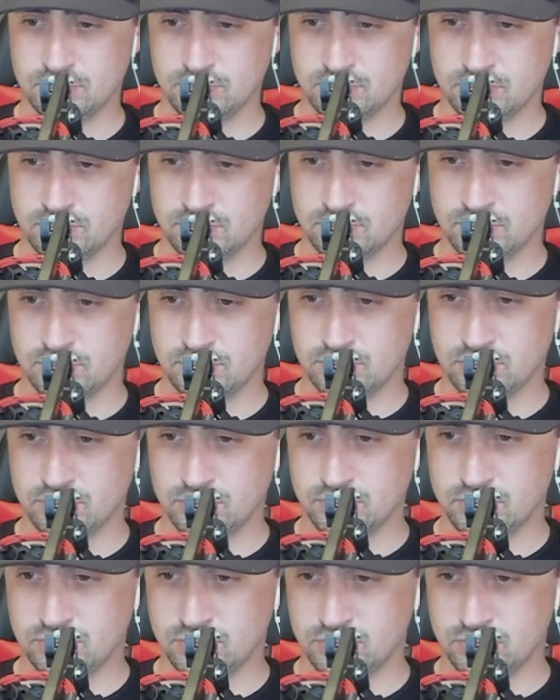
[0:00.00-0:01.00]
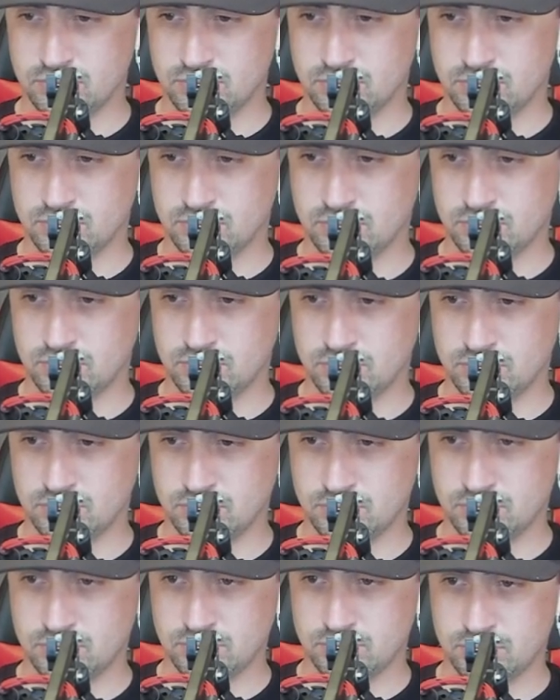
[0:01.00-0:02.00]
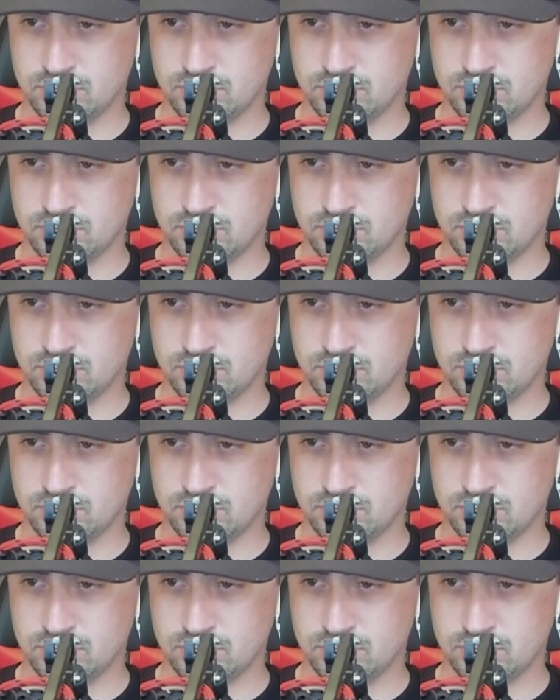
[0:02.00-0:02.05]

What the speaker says: (not speaking)